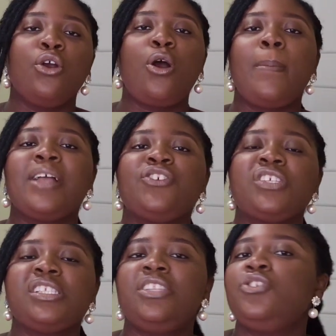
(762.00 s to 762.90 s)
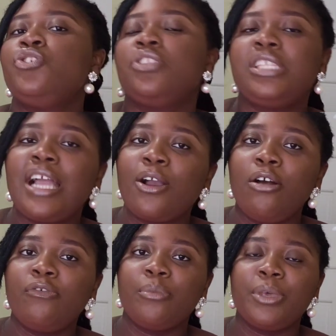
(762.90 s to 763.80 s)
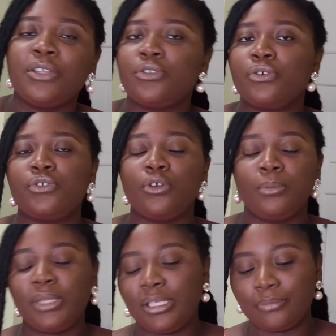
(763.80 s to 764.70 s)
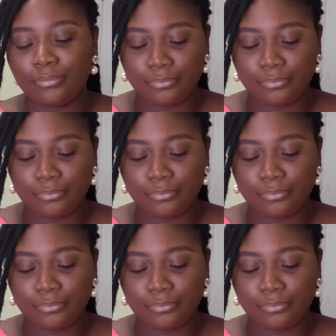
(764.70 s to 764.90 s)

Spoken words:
come and just leech on their government or something.